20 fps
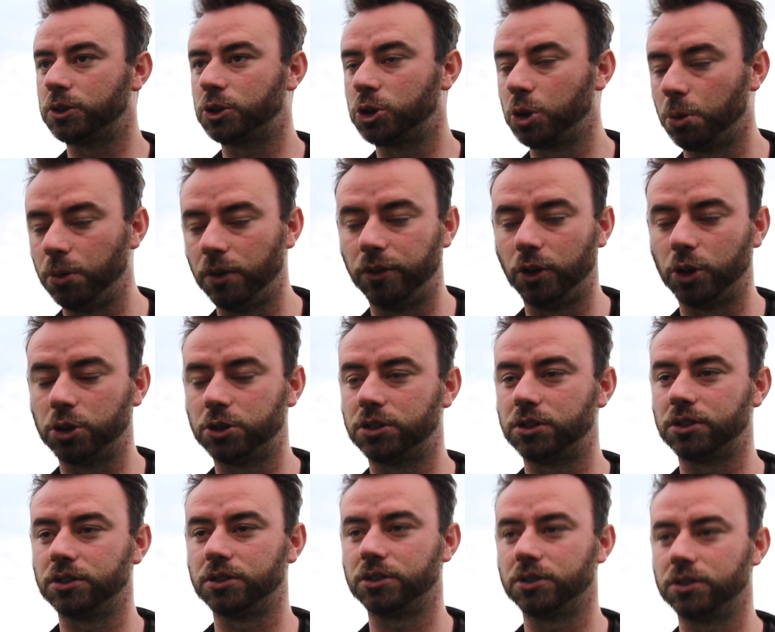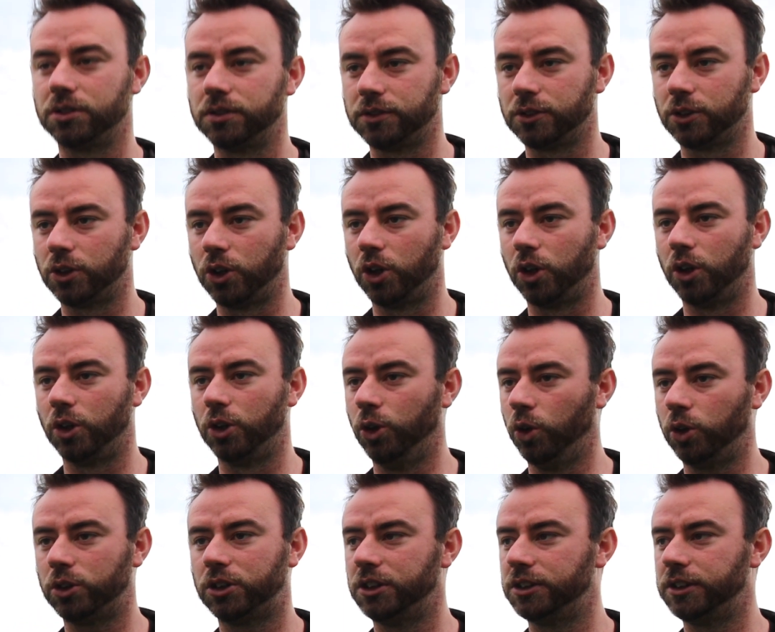some of us
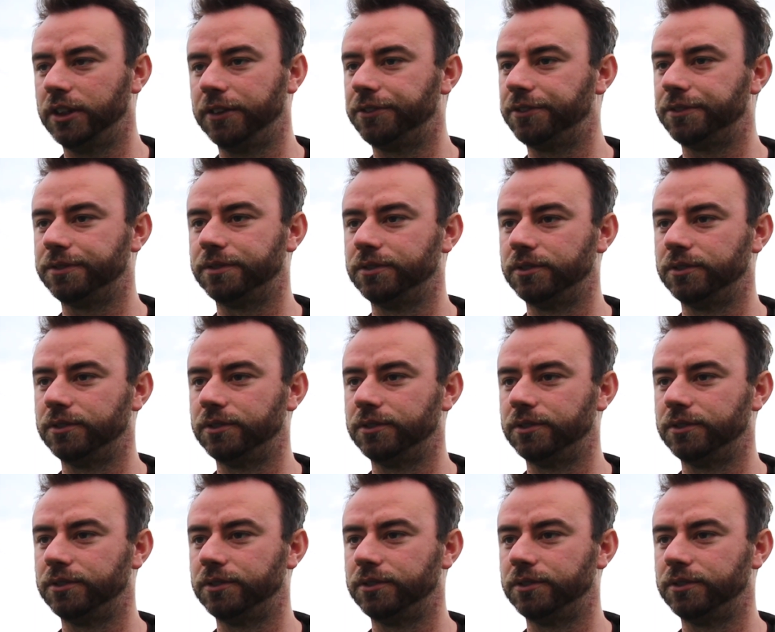looked as if